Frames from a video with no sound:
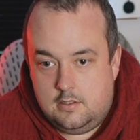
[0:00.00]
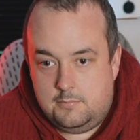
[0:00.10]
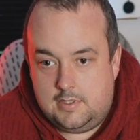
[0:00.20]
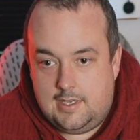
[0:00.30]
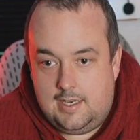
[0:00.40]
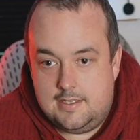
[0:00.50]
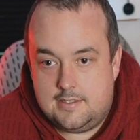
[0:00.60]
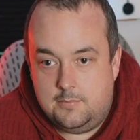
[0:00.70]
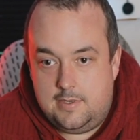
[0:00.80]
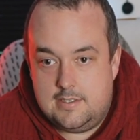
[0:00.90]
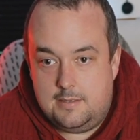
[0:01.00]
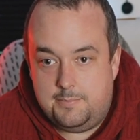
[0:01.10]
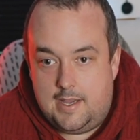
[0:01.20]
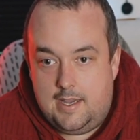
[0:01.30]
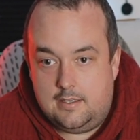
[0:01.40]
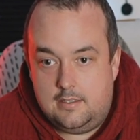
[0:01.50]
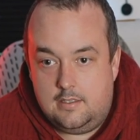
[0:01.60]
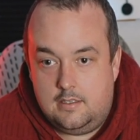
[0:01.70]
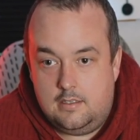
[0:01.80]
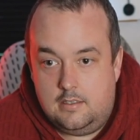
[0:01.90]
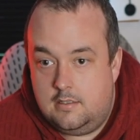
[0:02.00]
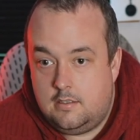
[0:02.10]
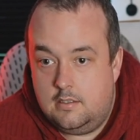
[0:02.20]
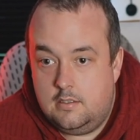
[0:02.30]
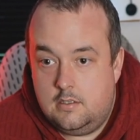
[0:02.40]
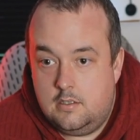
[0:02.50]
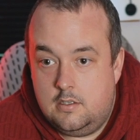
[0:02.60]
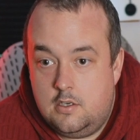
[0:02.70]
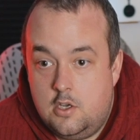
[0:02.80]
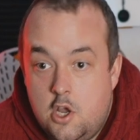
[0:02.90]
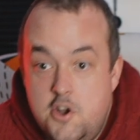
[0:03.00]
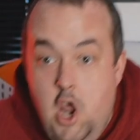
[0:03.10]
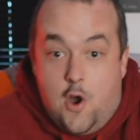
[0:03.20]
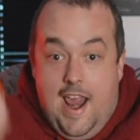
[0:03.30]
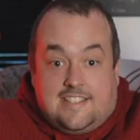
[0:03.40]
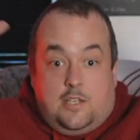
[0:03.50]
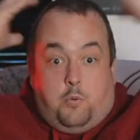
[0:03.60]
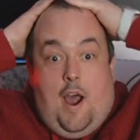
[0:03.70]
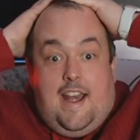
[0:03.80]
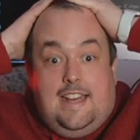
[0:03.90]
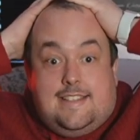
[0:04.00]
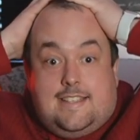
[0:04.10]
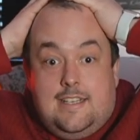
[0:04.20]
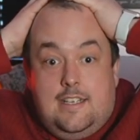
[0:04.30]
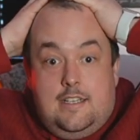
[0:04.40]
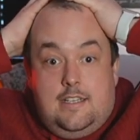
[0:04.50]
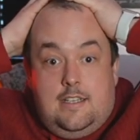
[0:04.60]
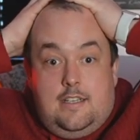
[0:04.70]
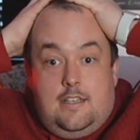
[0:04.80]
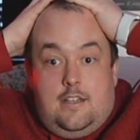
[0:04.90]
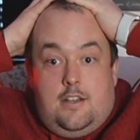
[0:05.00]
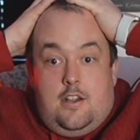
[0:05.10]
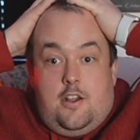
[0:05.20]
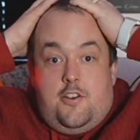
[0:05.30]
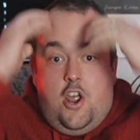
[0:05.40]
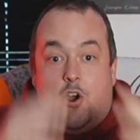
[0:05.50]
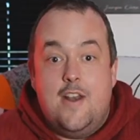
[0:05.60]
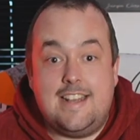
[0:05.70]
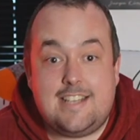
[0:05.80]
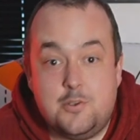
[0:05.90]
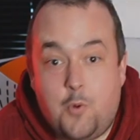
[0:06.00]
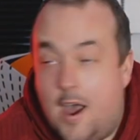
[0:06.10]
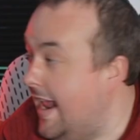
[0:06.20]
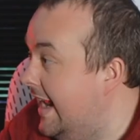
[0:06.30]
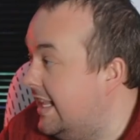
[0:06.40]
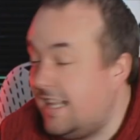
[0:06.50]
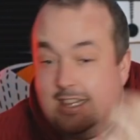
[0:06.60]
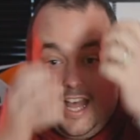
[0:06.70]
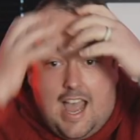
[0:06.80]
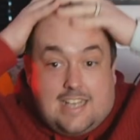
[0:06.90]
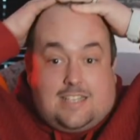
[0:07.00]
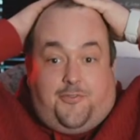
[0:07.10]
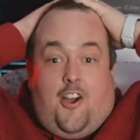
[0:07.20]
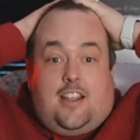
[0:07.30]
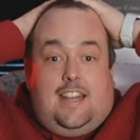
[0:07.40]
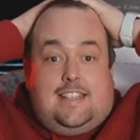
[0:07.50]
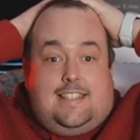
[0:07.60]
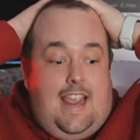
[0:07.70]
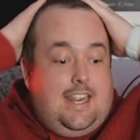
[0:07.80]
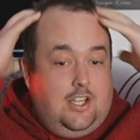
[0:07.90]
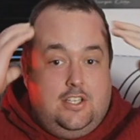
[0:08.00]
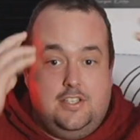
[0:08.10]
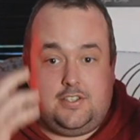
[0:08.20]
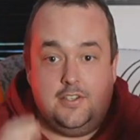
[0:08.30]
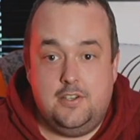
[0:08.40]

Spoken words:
McAllister wins it back. Nunes has won it! Nunes has won it in the last fucking second!